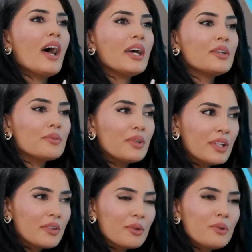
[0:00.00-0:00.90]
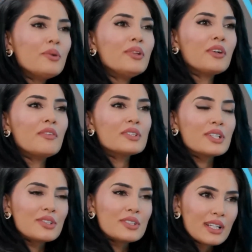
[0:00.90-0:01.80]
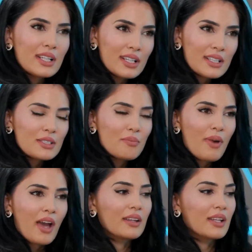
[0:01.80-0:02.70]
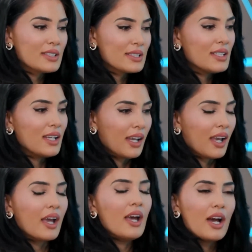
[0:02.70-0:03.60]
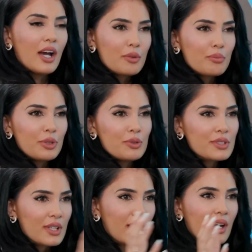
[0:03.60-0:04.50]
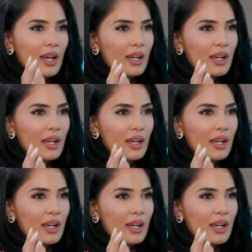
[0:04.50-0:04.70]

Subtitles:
And when they record the conversations and they listen back, they see an abuser,